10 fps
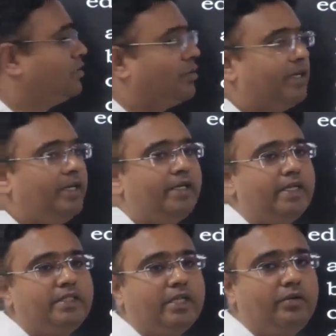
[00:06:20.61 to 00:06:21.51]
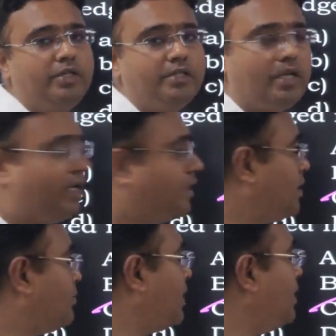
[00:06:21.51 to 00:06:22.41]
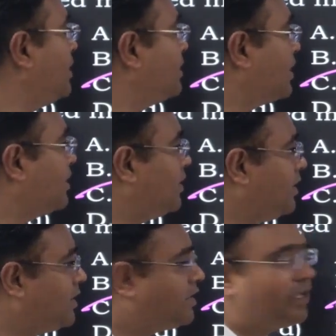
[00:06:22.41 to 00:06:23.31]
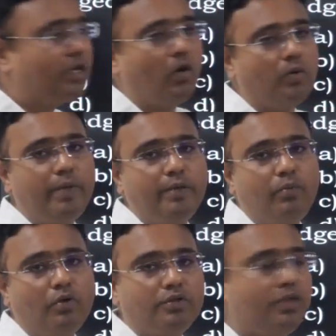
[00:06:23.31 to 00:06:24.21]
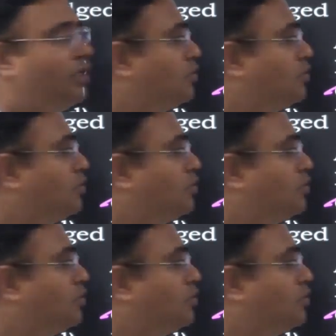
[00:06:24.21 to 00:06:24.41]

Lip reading: So gilt-edged securities are nothing but these are the government bonds.